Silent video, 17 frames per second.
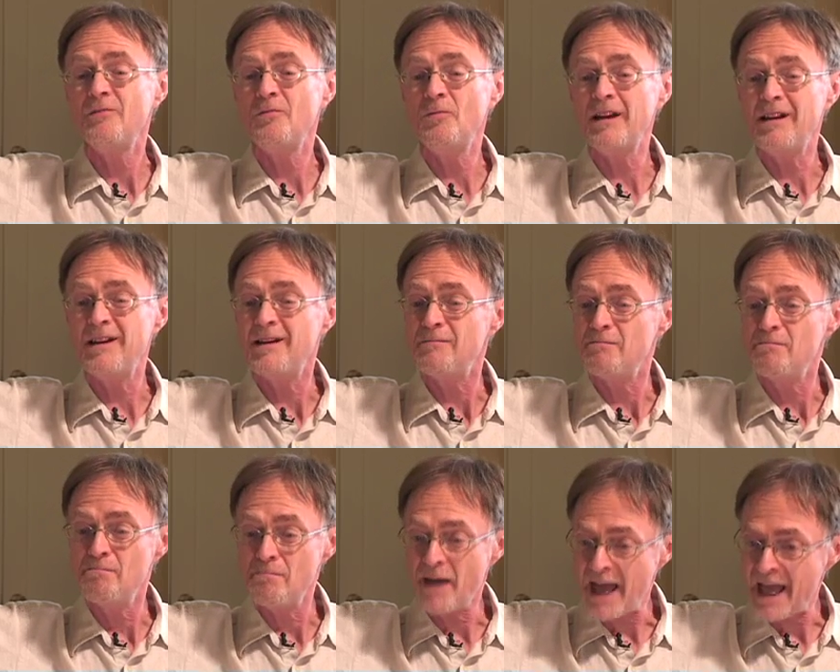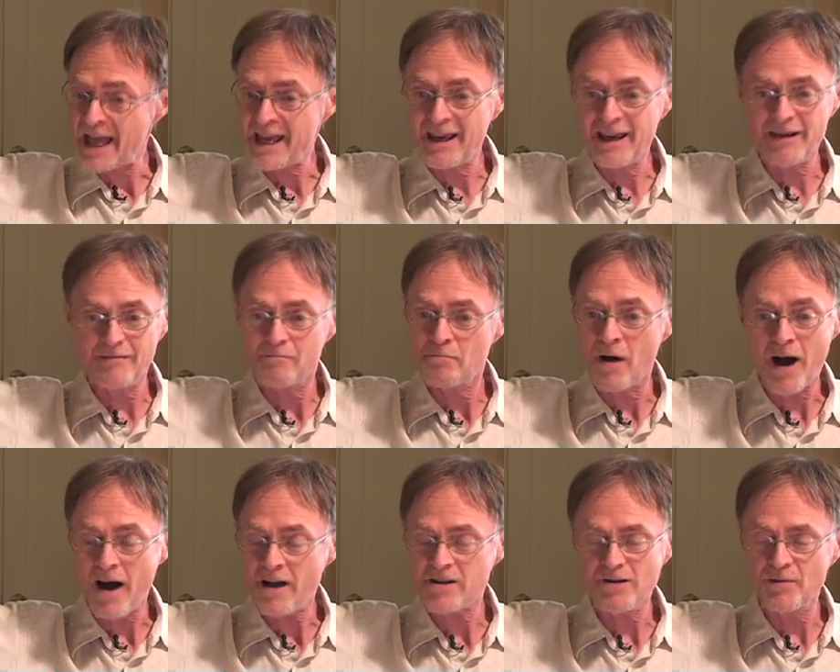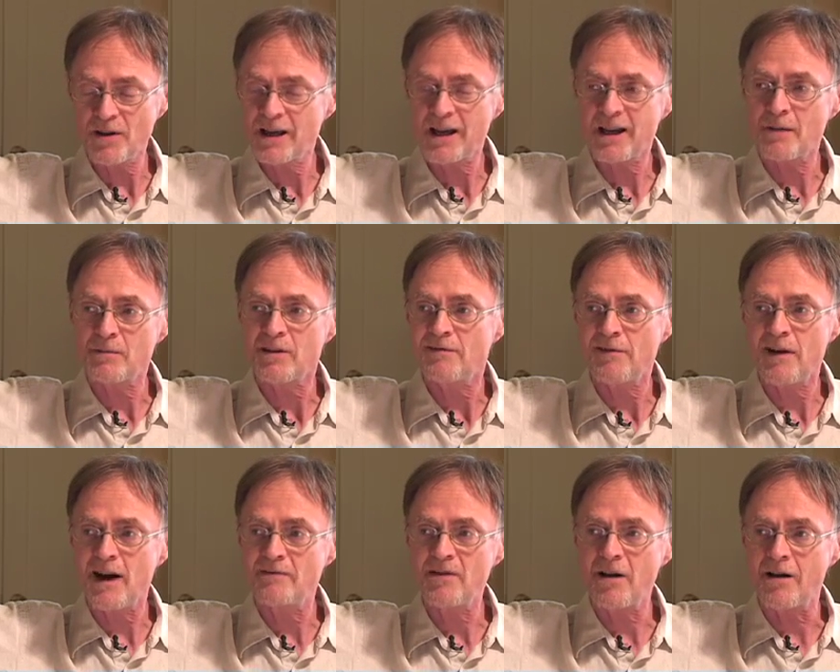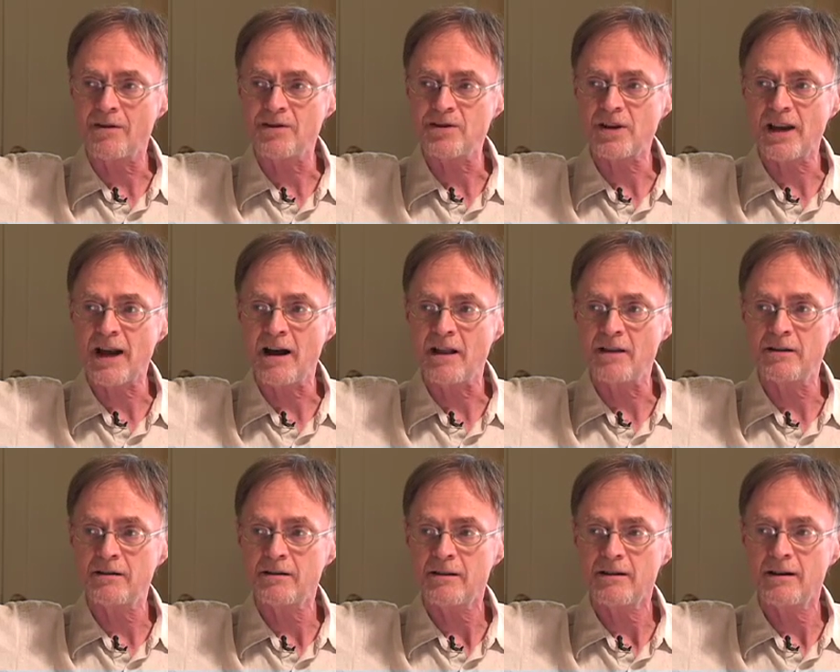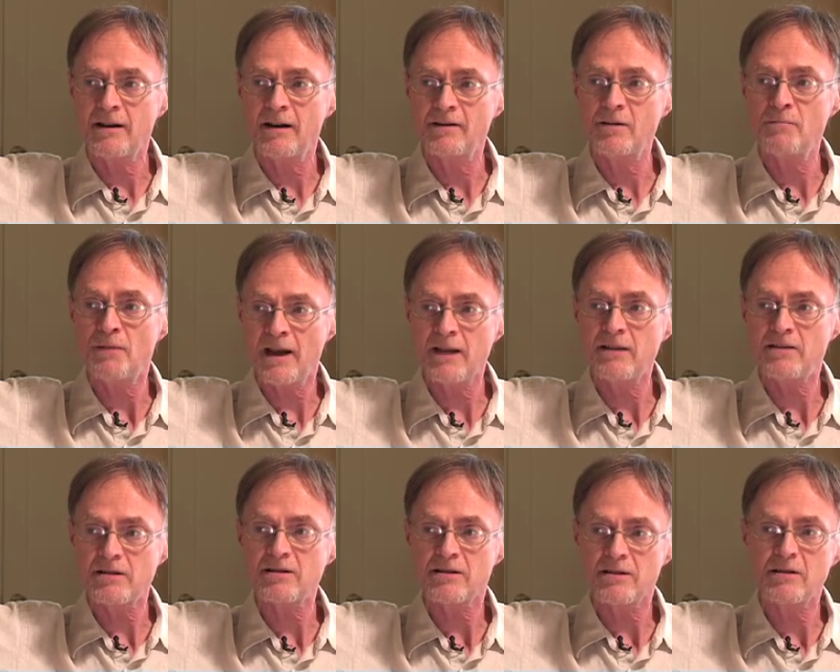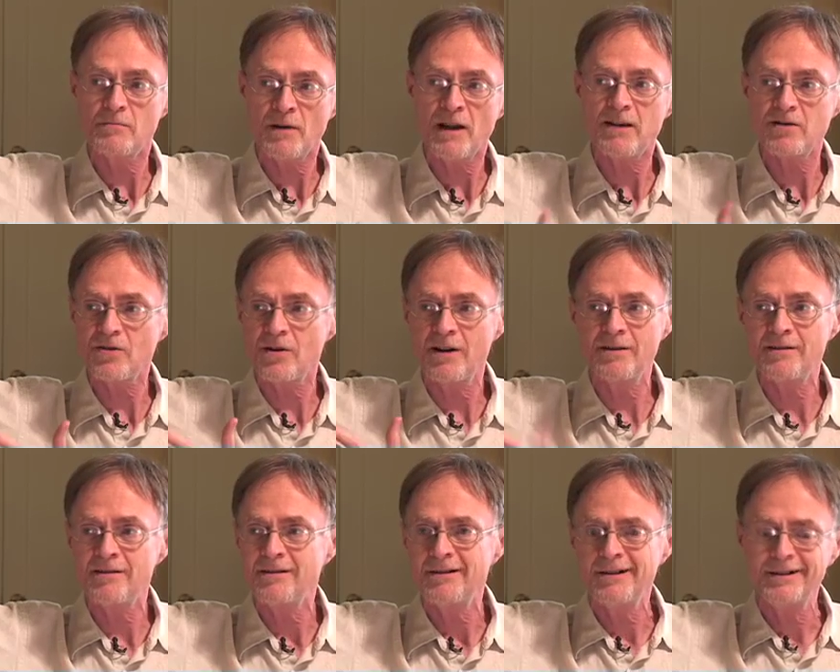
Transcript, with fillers: We, it may get, possibly get up to $5 a gallon. depends, depends on